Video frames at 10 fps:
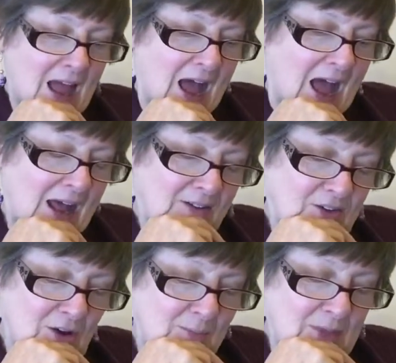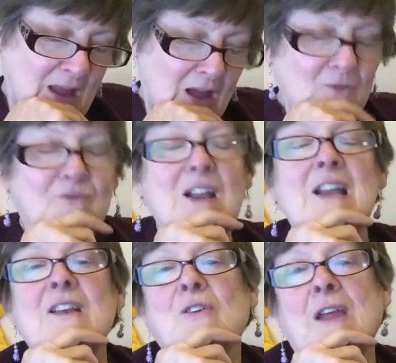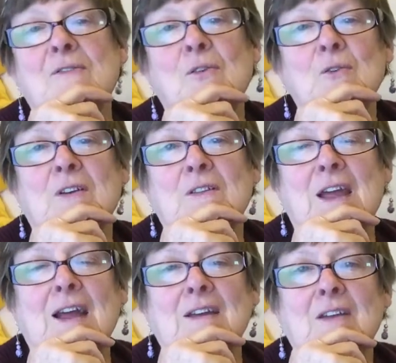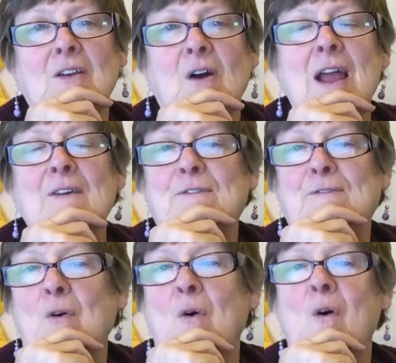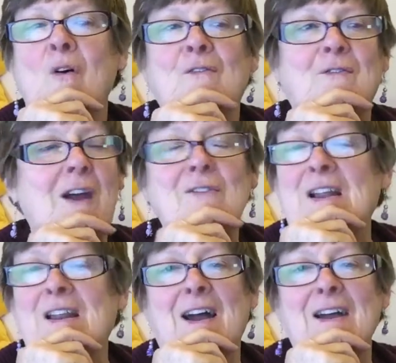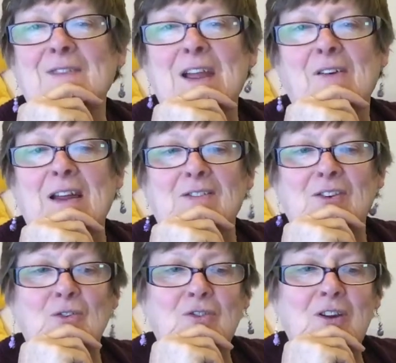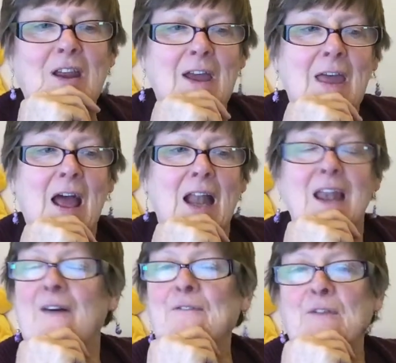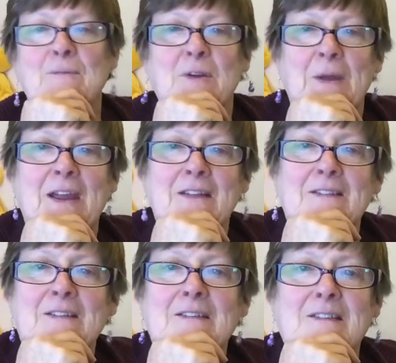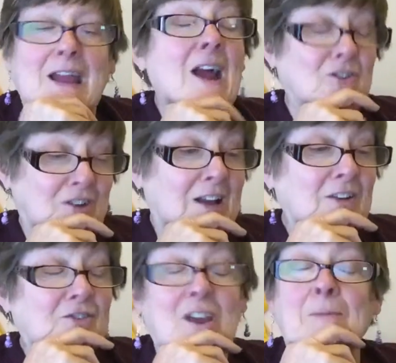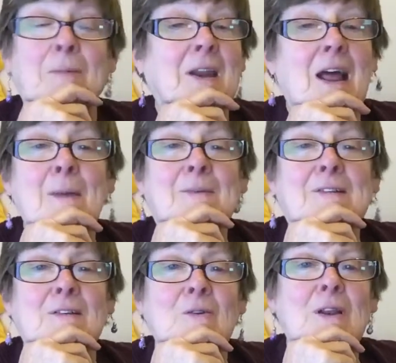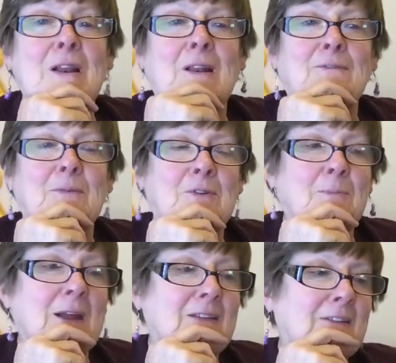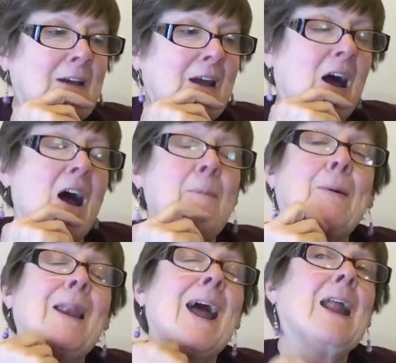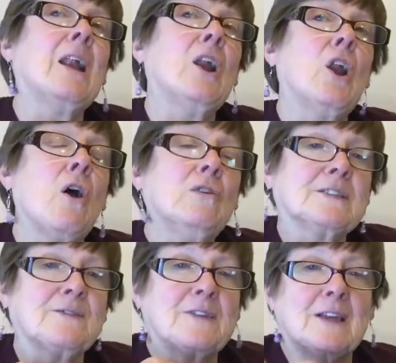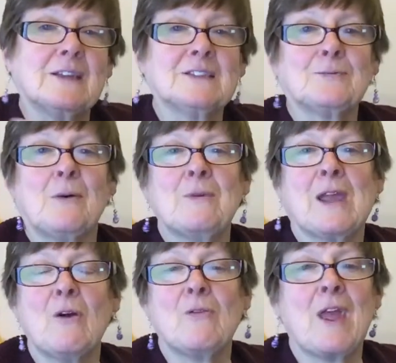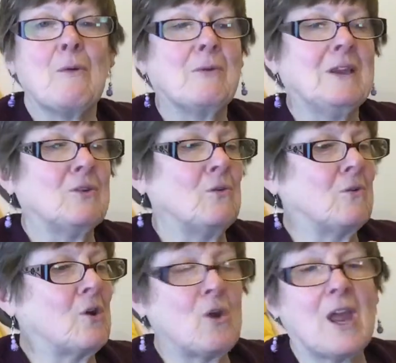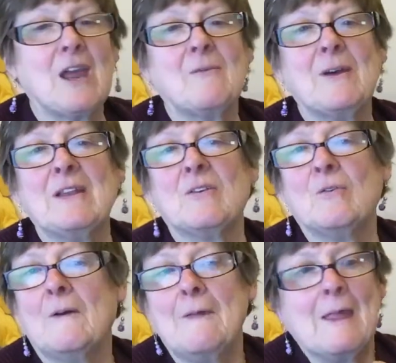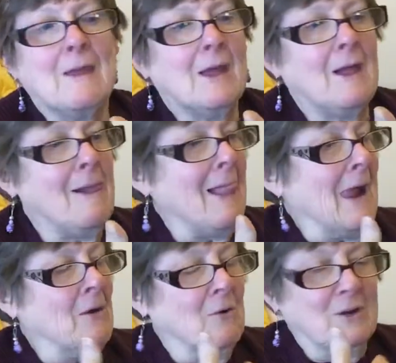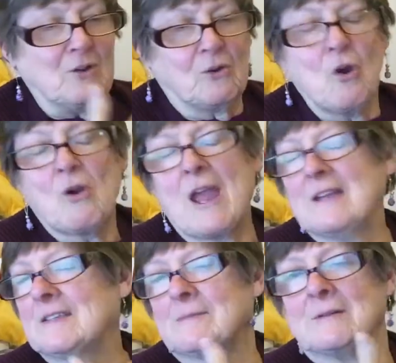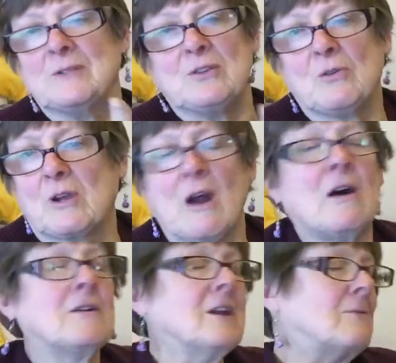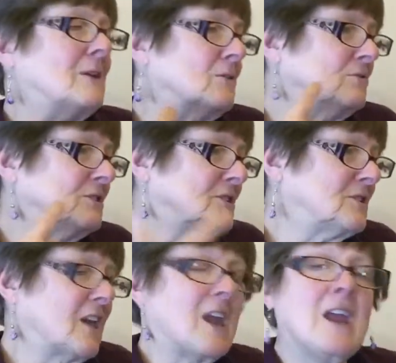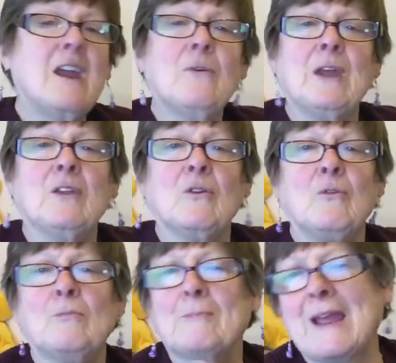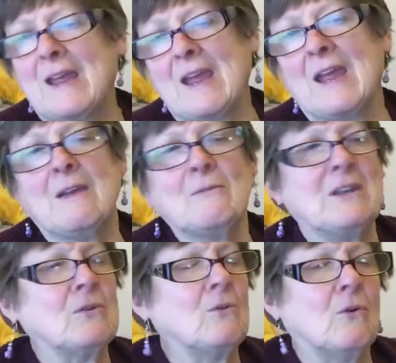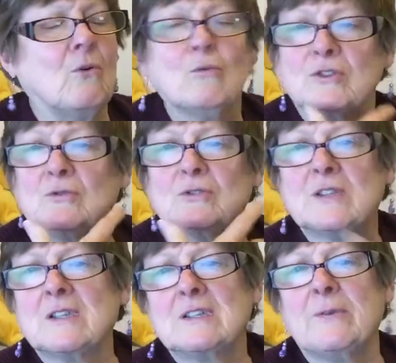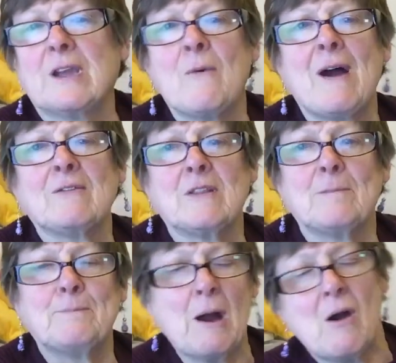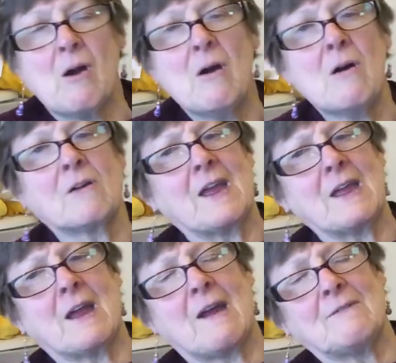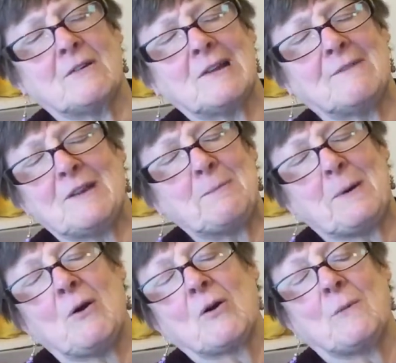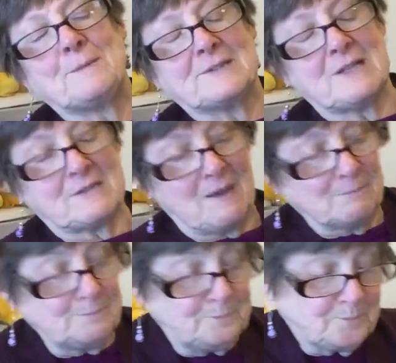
And really looking forward to that. I have 4 very lively grandchildren. Love them to bits. They are challenging, but I absolutely love them to bits. I plan loads of things while we go there. We do cooking, we do cooking, sometimes we do gardening, we do sticking, we do making, we do all sorts of things. We go out to the park. They have a lovely park opposite them.